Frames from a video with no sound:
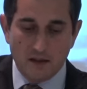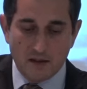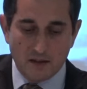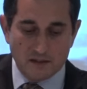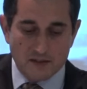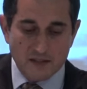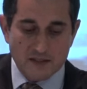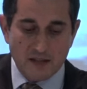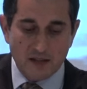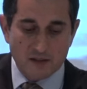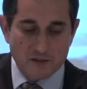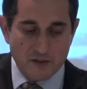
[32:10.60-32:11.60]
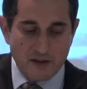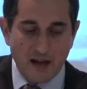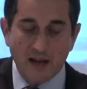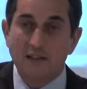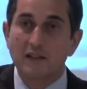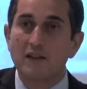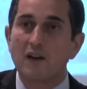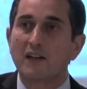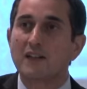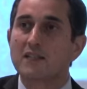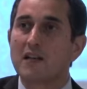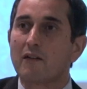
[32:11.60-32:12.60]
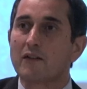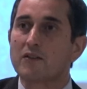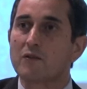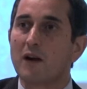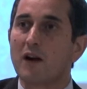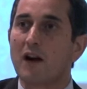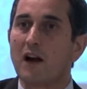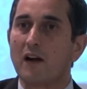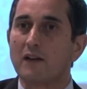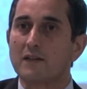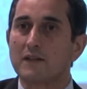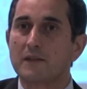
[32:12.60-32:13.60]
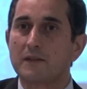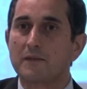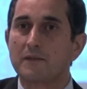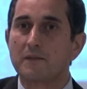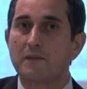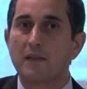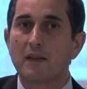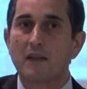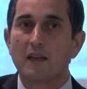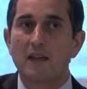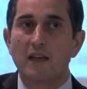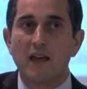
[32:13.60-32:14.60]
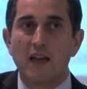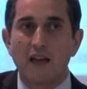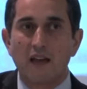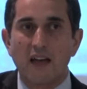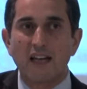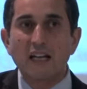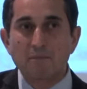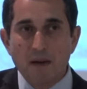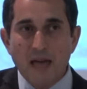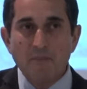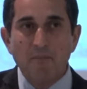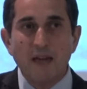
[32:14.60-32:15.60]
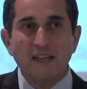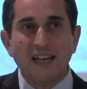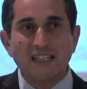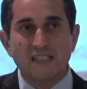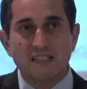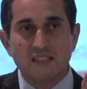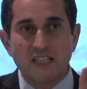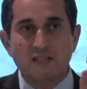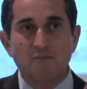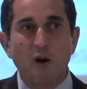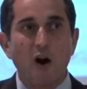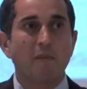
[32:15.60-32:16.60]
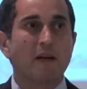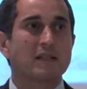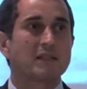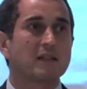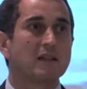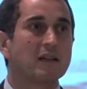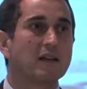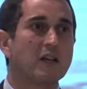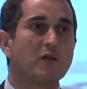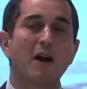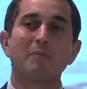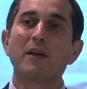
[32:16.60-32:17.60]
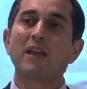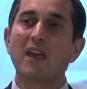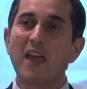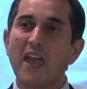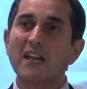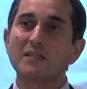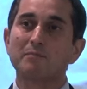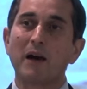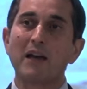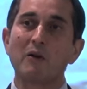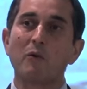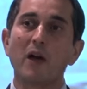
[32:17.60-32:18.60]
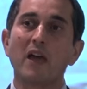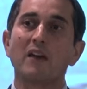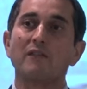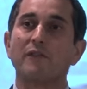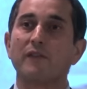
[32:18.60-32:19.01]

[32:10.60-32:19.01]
And this night, tonight, God is talking to our hearts. And it may be that this moment you are being hit by a wave,